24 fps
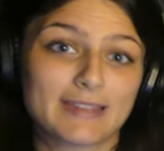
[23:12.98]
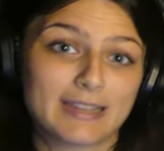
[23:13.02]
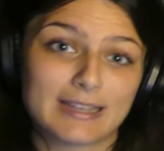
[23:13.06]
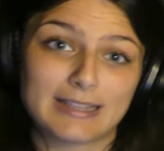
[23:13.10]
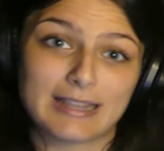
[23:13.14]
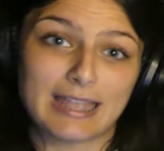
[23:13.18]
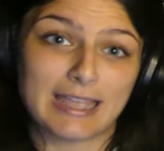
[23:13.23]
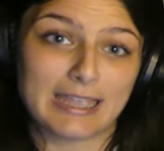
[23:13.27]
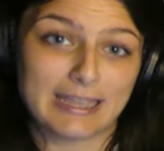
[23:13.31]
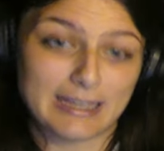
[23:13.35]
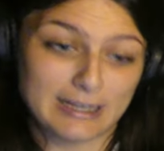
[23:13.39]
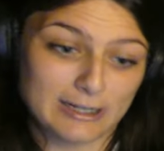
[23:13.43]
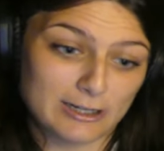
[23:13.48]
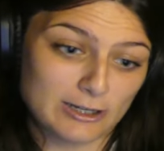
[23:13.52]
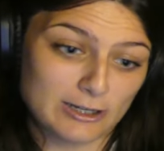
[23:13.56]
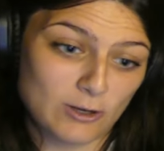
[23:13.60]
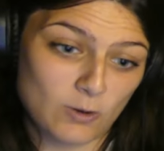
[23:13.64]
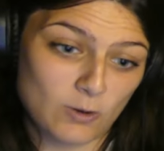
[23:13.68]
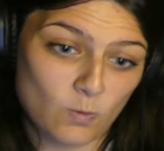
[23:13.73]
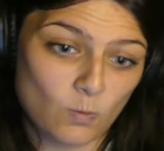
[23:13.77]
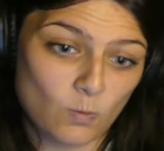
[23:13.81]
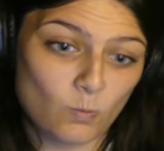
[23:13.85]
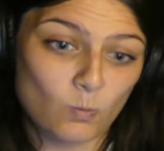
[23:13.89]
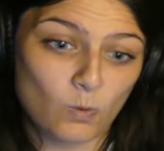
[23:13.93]
Like,
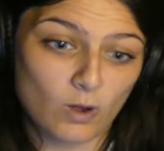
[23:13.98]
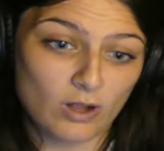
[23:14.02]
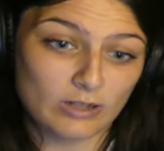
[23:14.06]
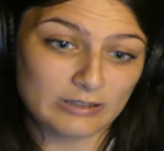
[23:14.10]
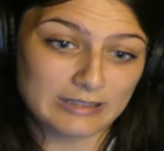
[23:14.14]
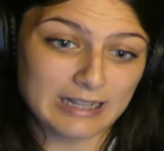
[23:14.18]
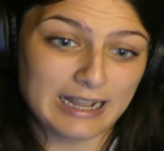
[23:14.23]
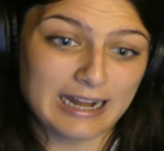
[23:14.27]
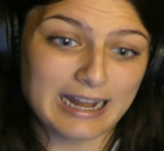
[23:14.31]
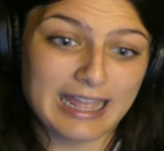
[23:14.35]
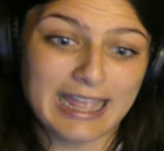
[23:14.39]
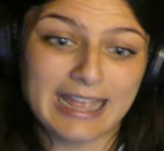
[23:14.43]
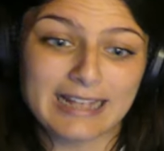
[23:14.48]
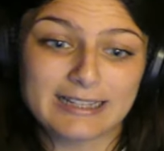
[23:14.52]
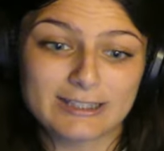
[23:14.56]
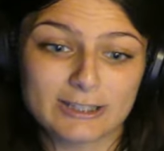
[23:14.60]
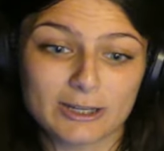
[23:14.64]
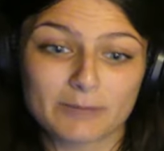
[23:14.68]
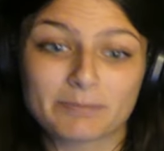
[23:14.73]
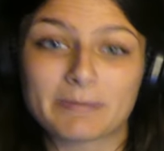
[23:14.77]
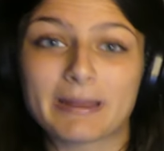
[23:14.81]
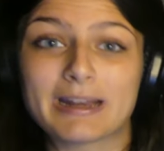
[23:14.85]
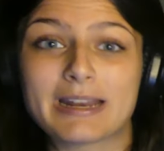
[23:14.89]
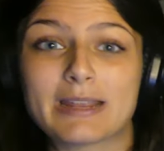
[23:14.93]
Walt got a heads
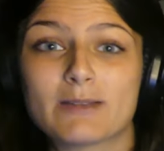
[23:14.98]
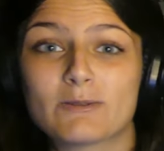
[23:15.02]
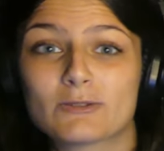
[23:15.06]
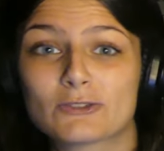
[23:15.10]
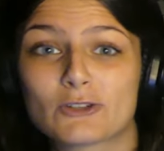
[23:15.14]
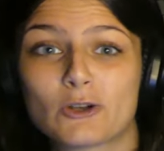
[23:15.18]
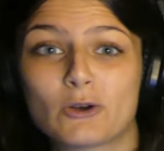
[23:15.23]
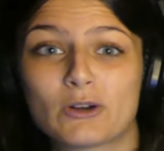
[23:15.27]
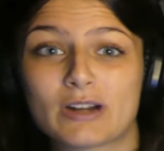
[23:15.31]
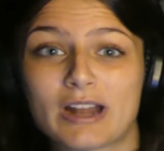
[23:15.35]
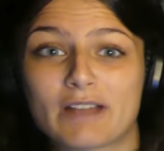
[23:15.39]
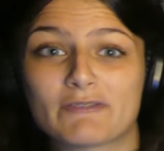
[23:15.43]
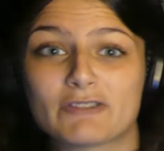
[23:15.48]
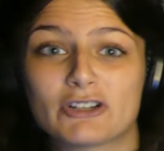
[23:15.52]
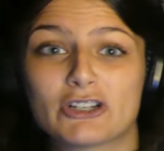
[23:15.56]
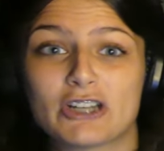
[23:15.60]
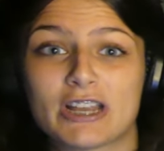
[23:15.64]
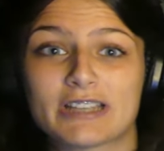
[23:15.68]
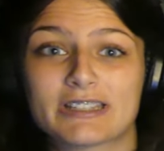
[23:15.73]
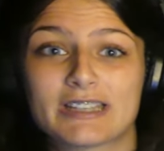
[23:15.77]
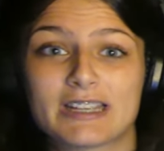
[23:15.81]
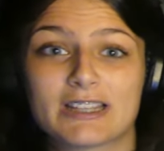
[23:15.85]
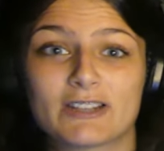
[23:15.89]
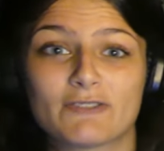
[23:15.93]
up that he was going after
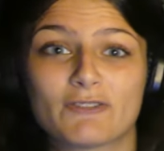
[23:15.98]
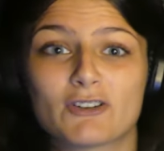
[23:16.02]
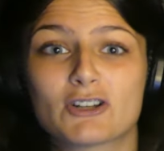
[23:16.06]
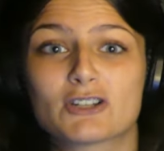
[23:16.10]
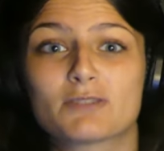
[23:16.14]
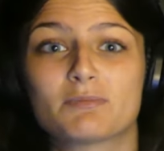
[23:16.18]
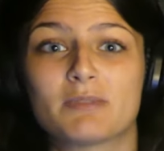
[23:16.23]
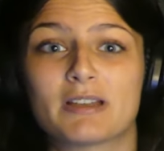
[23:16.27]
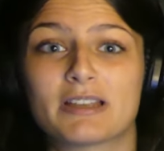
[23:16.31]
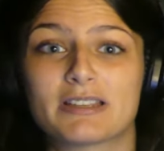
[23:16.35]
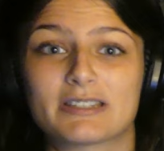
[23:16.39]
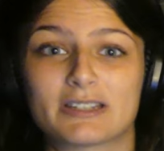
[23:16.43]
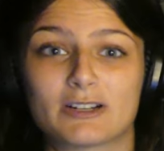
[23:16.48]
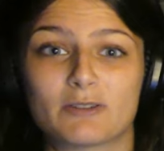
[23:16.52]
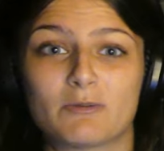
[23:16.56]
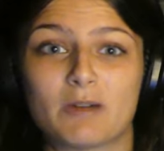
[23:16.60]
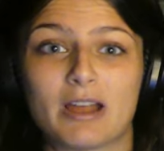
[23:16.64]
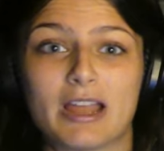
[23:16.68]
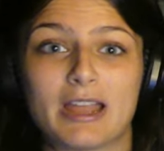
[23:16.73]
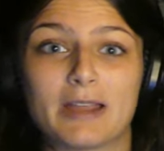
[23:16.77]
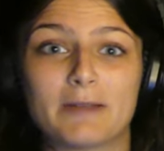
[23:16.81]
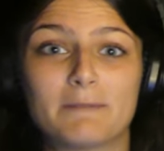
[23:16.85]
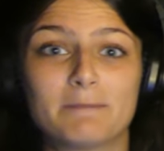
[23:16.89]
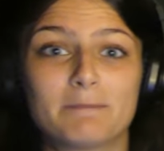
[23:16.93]
Jesse in the first place, in a
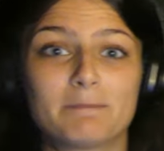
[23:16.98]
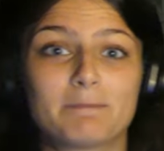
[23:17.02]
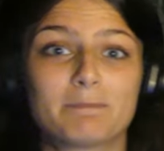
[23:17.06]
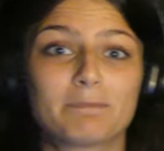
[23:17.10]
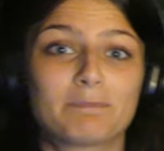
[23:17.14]
way.